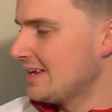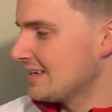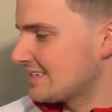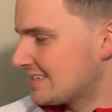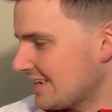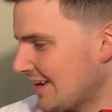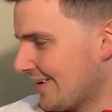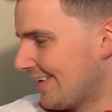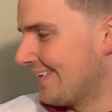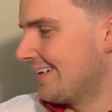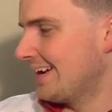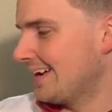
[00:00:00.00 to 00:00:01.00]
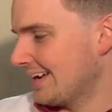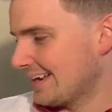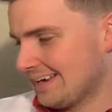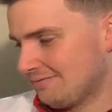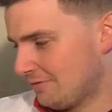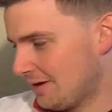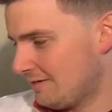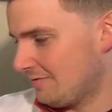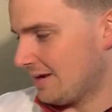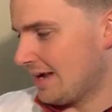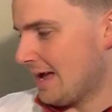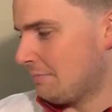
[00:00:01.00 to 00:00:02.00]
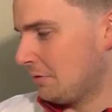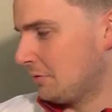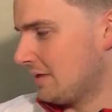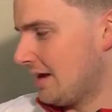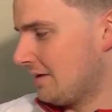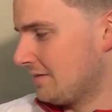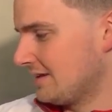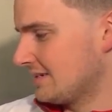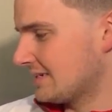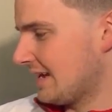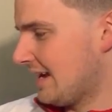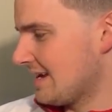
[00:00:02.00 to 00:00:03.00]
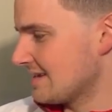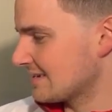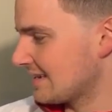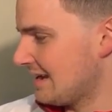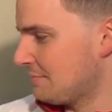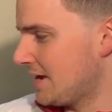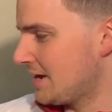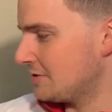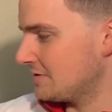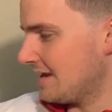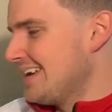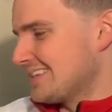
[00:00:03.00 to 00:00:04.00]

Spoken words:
So again, very, very happy with how these guys came out.